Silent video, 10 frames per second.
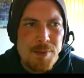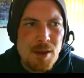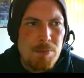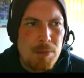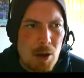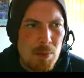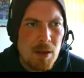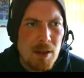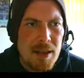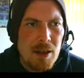at the bottom of the
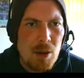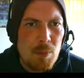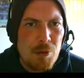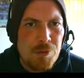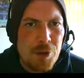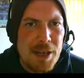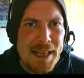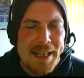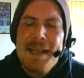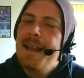league a lot more
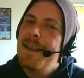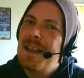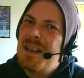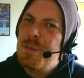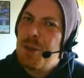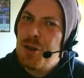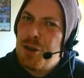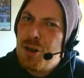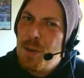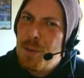freely than teams at the
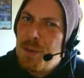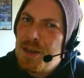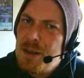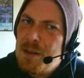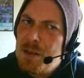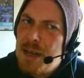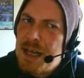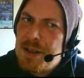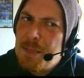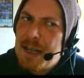top who we seem to be
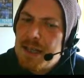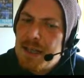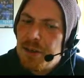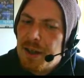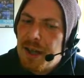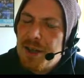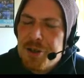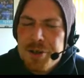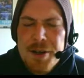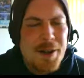decimating on
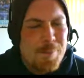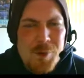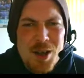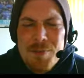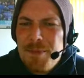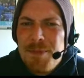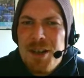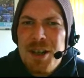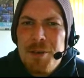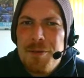occasion. So
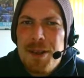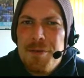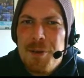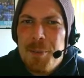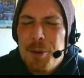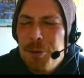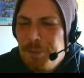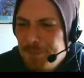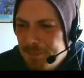funny old thing, football.